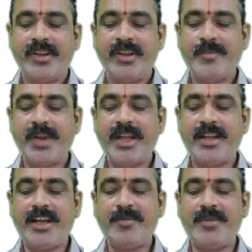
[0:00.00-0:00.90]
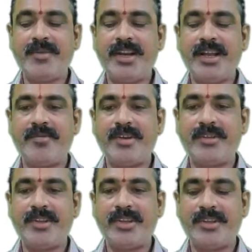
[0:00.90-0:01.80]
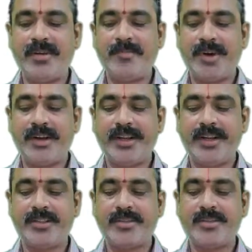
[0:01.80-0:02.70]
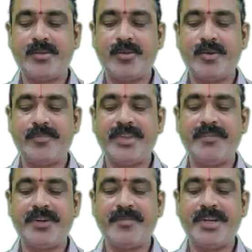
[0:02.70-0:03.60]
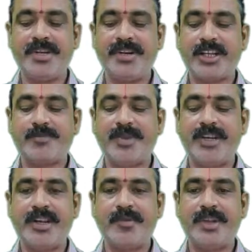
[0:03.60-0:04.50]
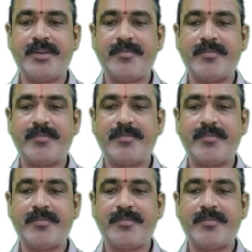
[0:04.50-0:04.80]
The banker may be liable to the third parties to whom the information has been given.